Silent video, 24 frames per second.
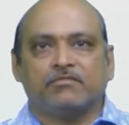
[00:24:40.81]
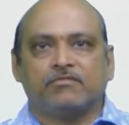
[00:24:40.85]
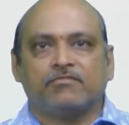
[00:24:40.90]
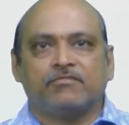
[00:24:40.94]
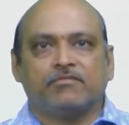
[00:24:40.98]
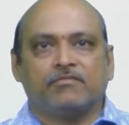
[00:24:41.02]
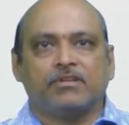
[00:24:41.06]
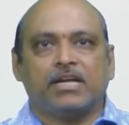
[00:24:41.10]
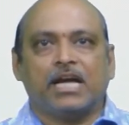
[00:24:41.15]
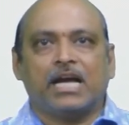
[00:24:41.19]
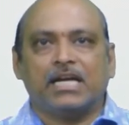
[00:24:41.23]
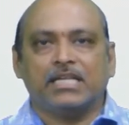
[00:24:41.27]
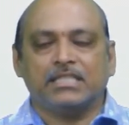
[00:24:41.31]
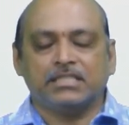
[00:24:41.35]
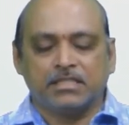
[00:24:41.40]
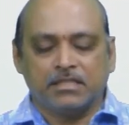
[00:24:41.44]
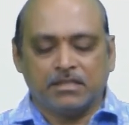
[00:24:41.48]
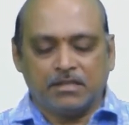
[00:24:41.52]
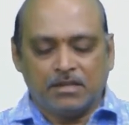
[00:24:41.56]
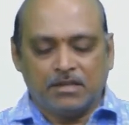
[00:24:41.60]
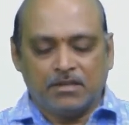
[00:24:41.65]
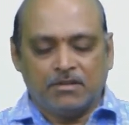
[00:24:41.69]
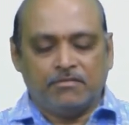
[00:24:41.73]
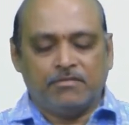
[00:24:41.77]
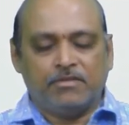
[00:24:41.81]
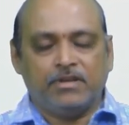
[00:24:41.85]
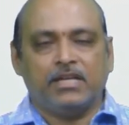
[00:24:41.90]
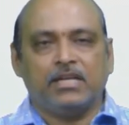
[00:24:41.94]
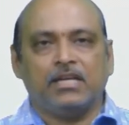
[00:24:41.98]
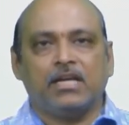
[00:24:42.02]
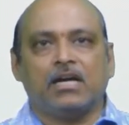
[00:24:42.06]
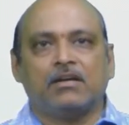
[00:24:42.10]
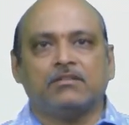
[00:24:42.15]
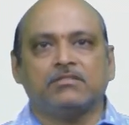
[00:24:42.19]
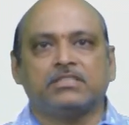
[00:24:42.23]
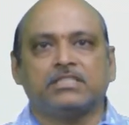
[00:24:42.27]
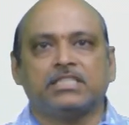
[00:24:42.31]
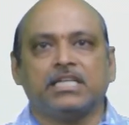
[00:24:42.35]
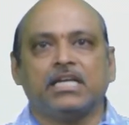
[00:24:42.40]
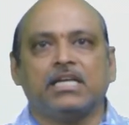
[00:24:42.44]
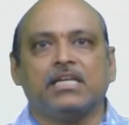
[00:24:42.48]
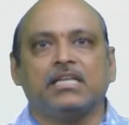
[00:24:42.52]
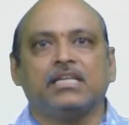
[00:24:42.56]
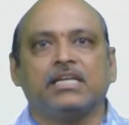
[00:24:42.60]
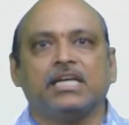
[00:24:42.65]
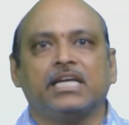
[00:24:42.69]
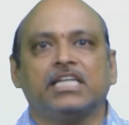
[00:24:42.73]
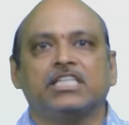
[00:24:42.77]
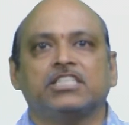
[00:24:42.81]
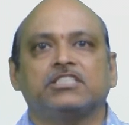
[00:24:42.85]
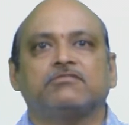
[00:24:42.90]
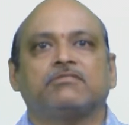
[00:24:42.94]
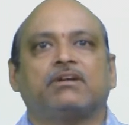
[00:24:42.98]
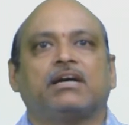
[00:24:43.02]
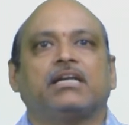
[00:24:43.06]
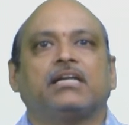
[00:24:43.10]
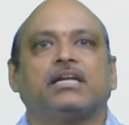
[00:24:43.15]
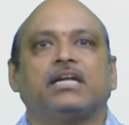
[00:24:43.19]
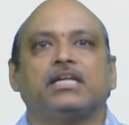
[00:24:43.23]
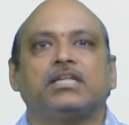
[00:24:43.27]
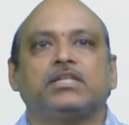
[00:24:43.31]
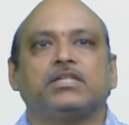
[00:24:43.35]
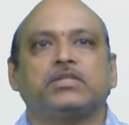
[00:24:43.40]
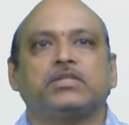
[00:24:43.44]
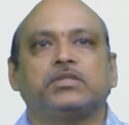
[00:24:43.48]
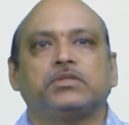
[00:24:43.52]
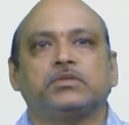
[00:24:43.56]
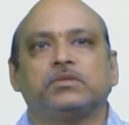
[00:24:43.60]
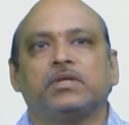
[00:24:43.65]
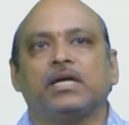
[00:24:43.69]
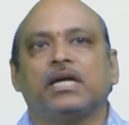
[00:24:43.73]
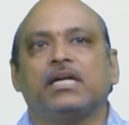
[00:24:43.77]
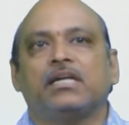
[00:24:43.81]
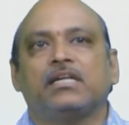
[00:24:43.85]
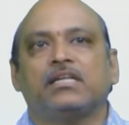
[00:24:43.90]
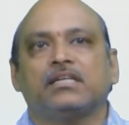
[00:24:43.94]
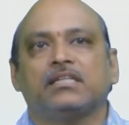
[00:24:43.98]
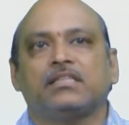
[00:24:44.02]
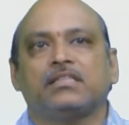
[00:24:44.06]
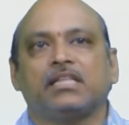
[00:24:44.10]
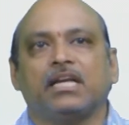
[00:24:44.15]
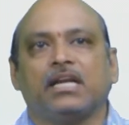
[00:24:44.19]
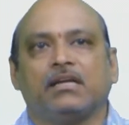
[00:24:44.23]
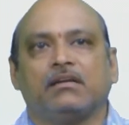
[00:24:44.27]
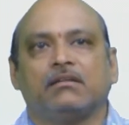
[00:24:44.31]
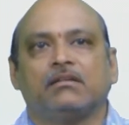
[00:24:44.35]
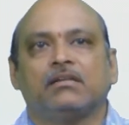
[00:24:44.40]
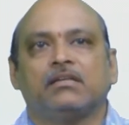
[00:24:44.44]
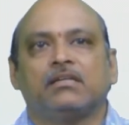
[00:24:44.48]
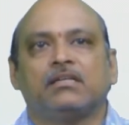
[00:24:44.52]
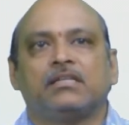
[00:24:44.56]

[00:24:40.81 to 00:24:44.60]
As we have seen case 1 and 2 and 3.